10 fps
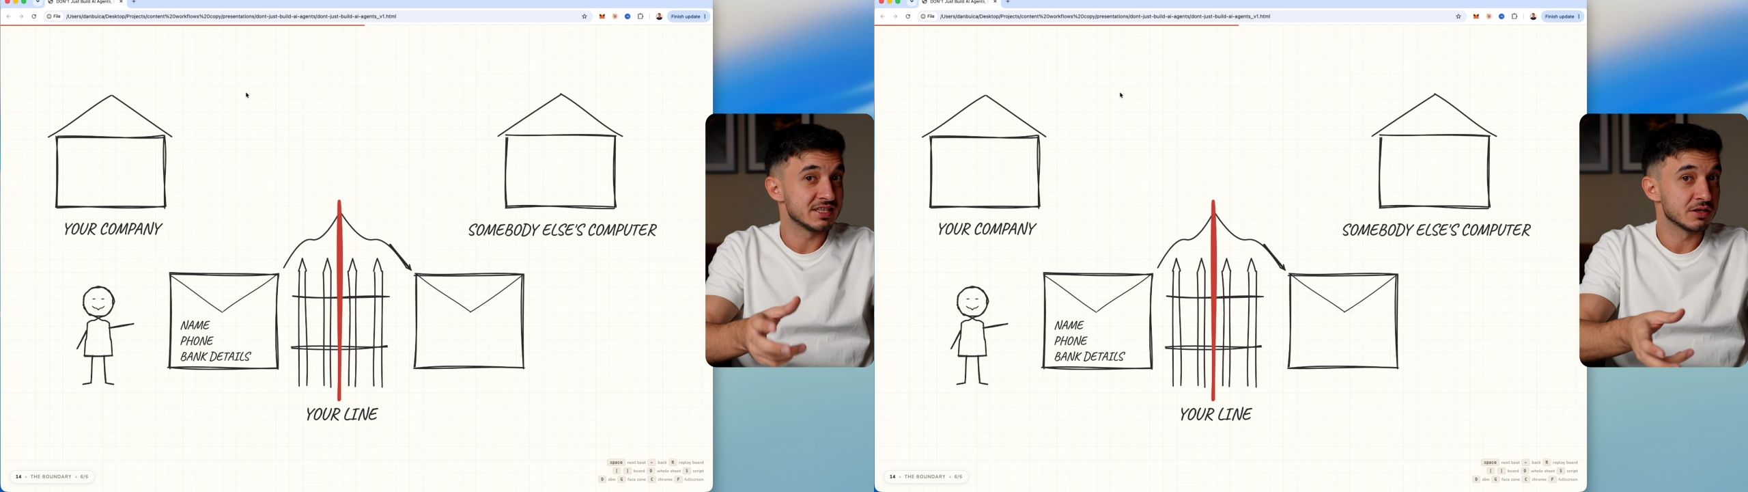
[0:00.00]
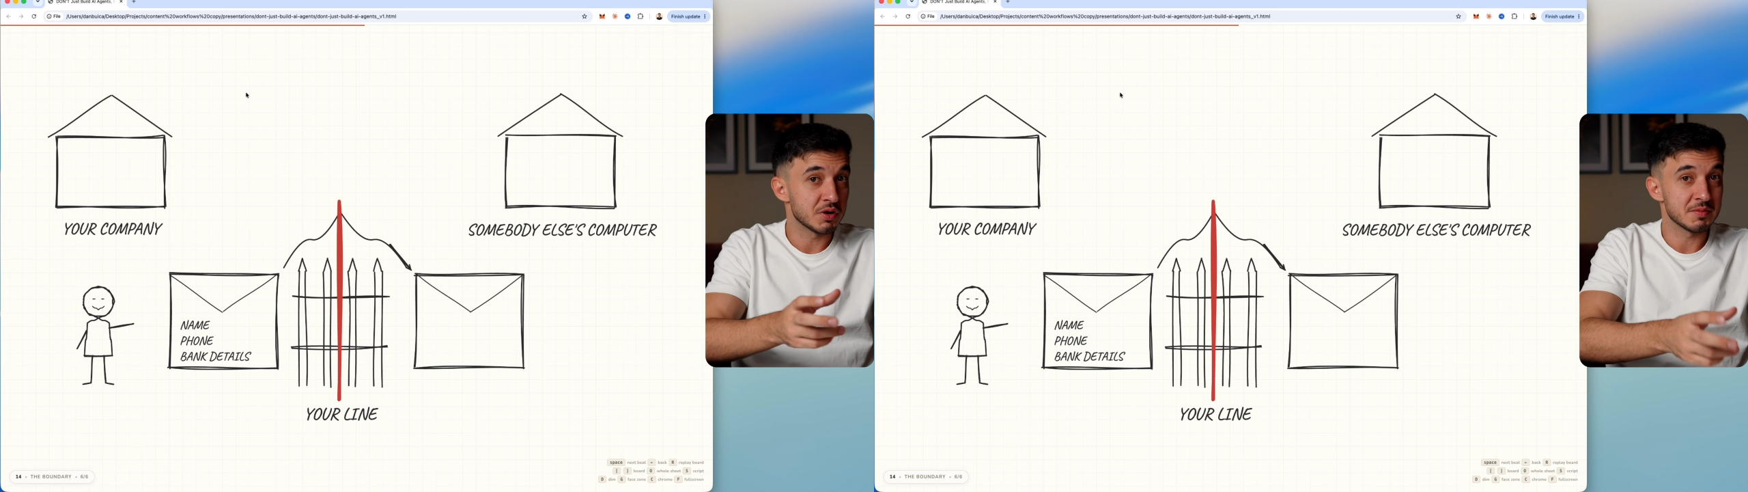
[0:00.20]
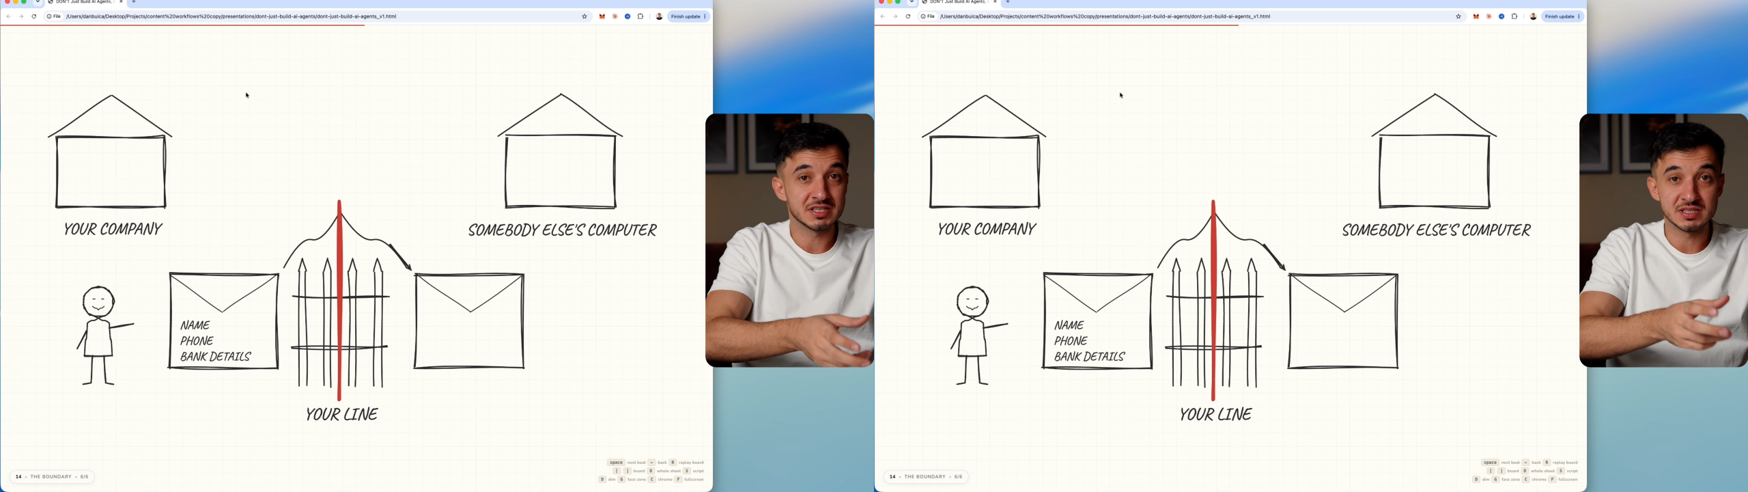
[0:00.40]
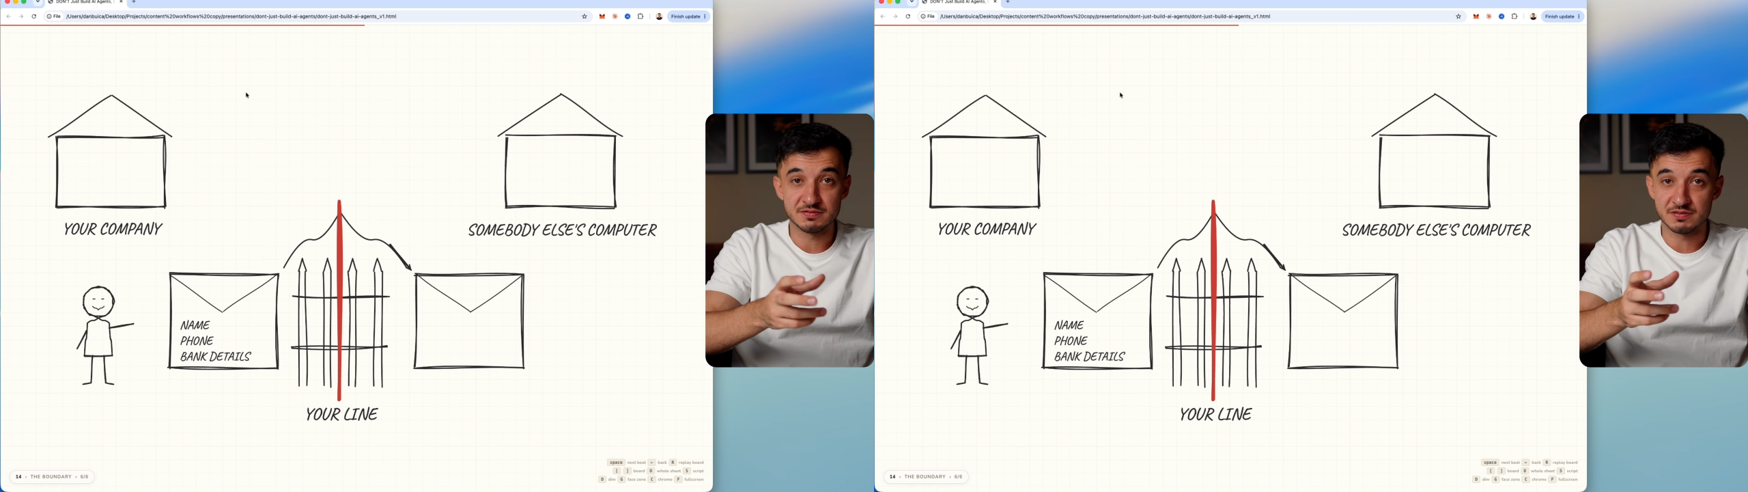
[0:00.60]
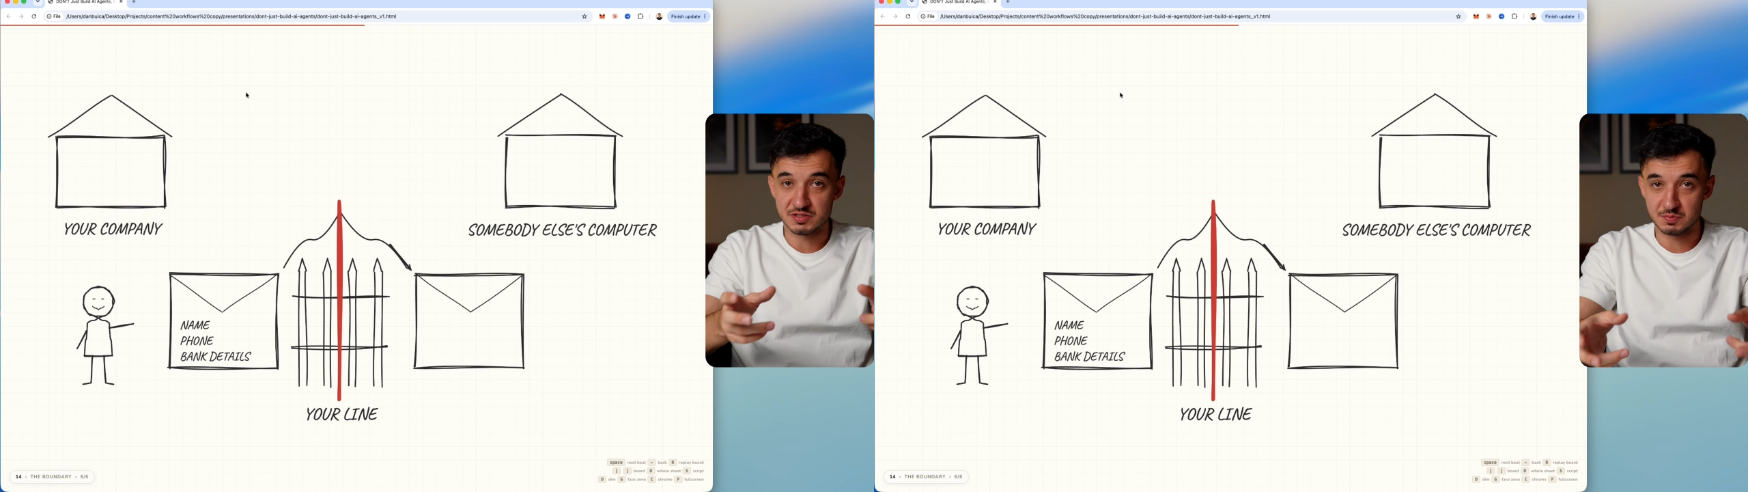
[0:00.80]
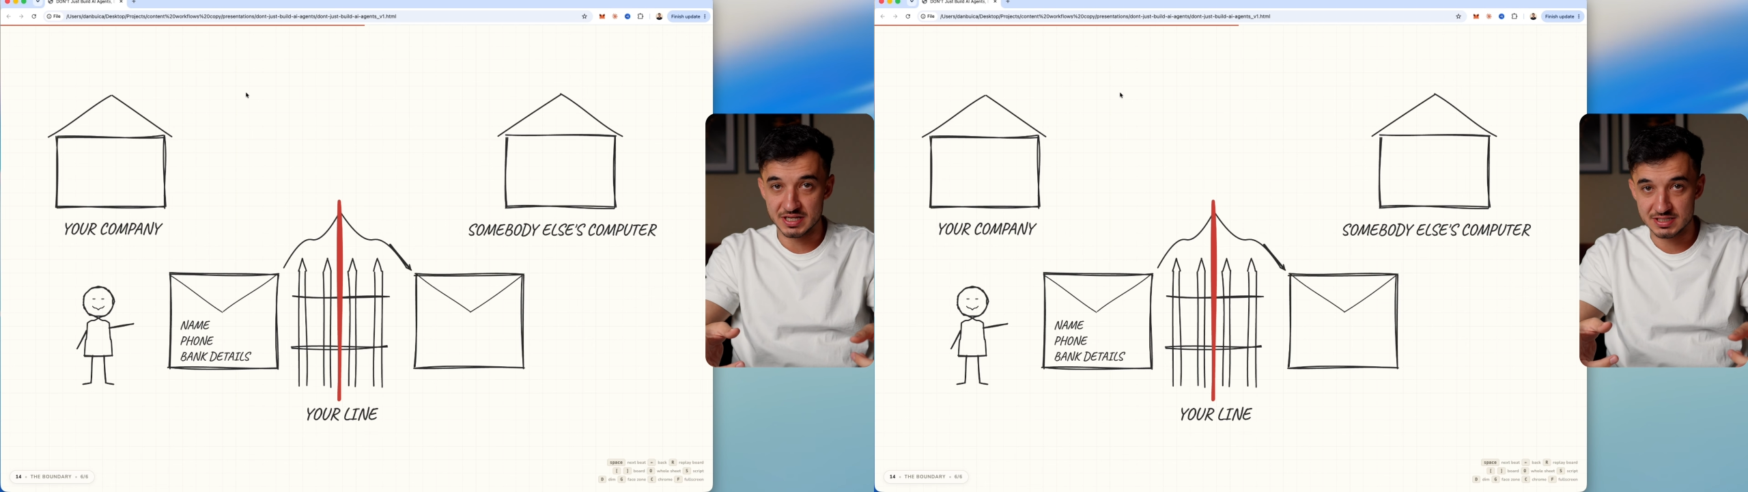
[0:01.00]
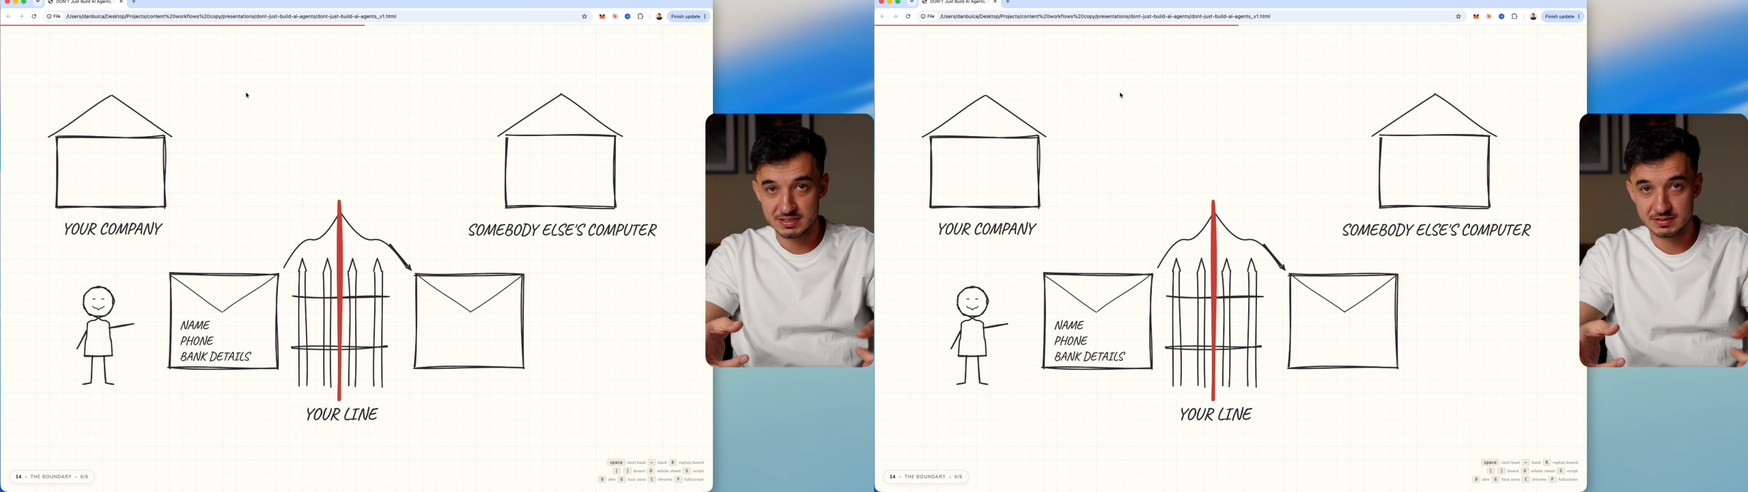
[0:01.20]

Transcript: agreement in the first place.